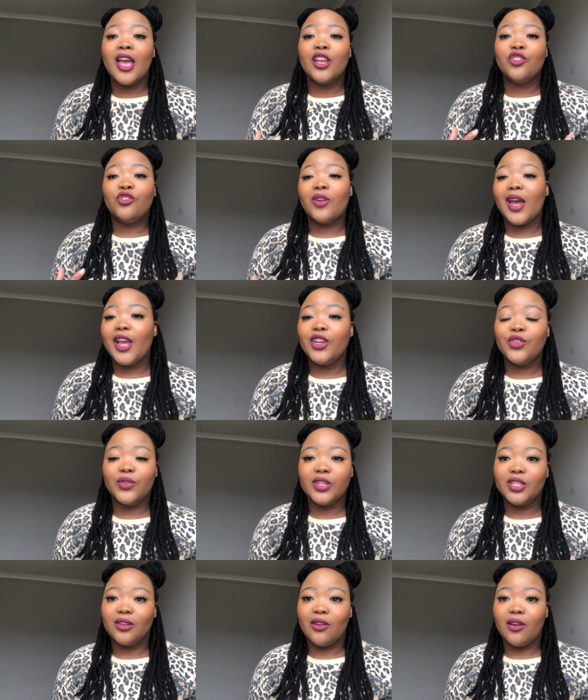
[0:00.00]
try to
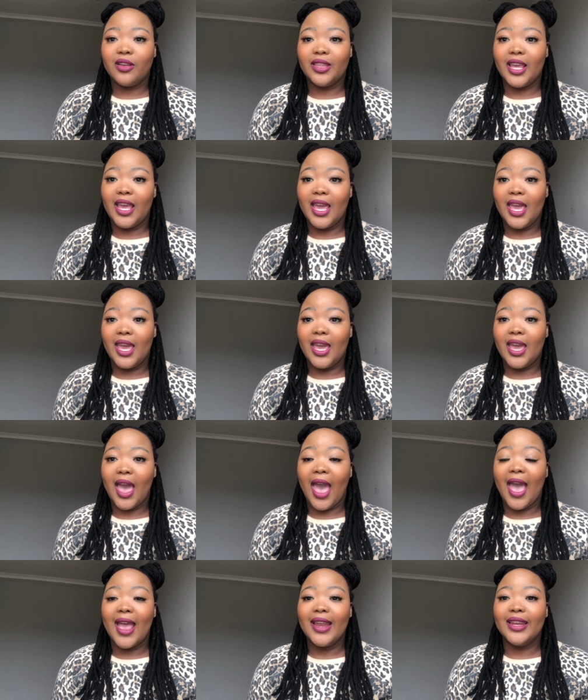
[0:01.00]
interlock their hair
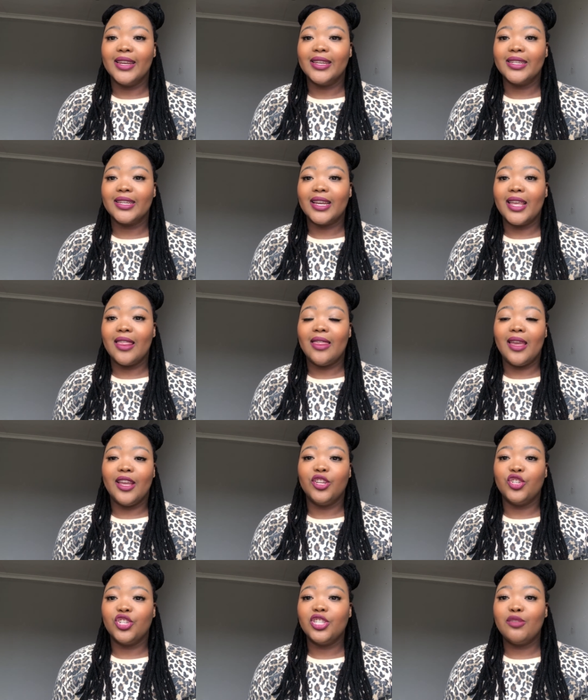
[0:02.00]
and they
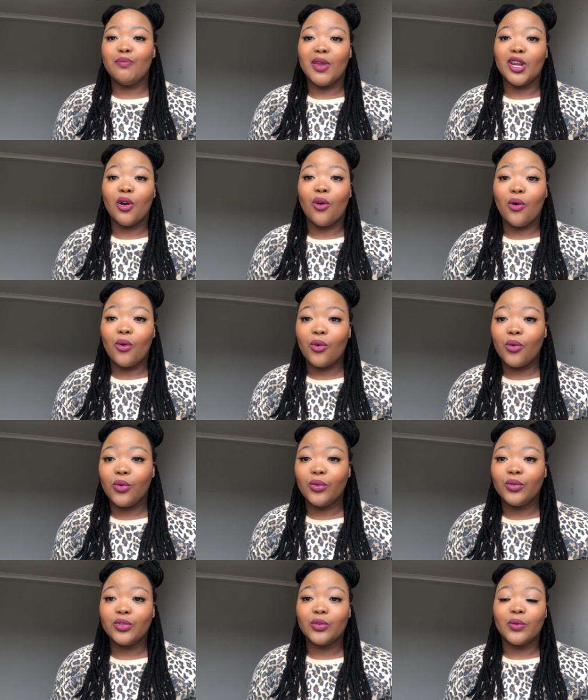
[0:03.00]
just made
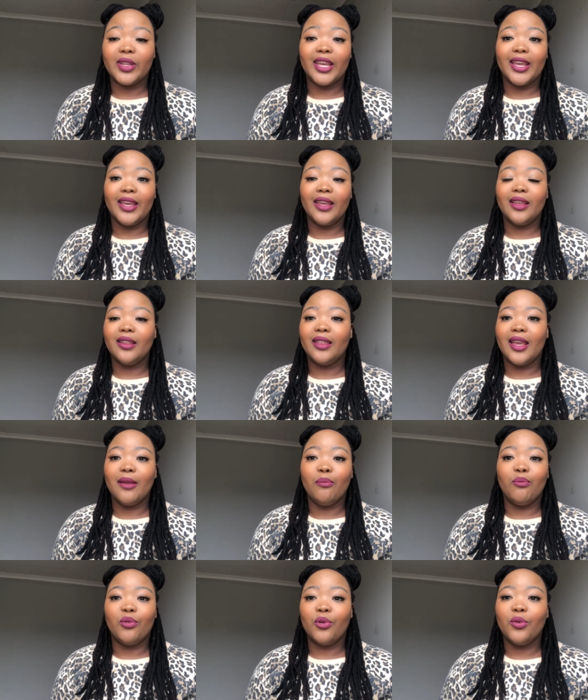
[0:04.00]
holes, or they
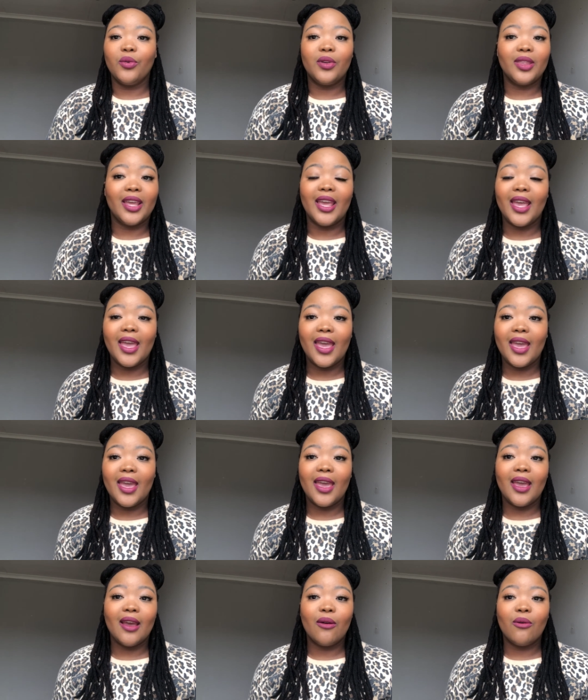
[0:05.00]
broke their
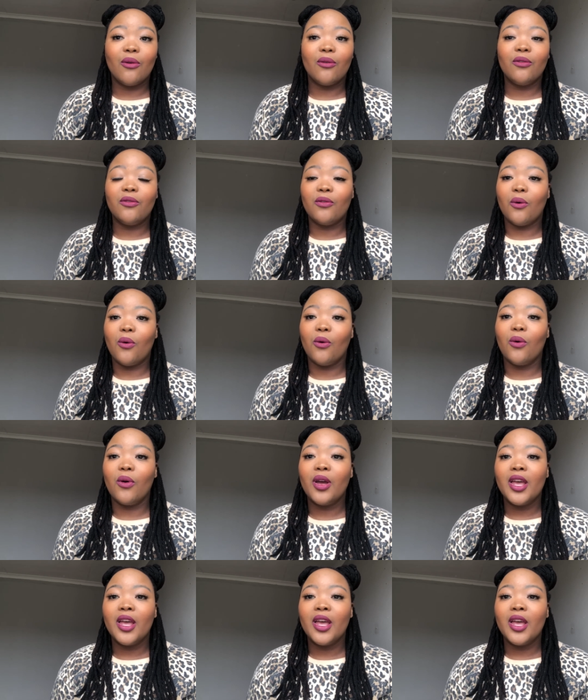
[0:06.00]
hair off, or